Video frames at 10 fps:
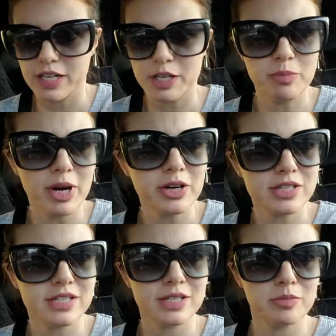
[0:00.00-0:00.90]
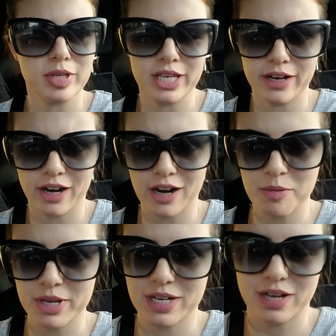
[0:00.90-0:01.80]
He better still be here.
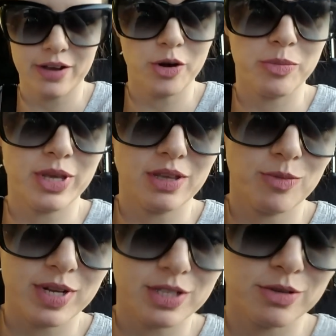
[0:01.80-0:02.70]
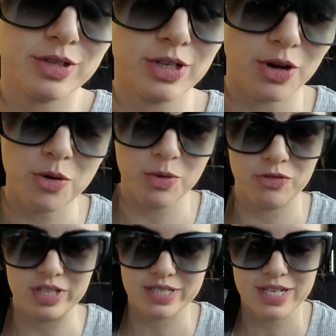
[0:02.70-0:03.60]
I mean, I hope he went to a good home
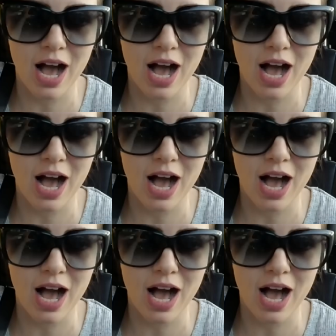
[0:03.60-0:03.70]
if he's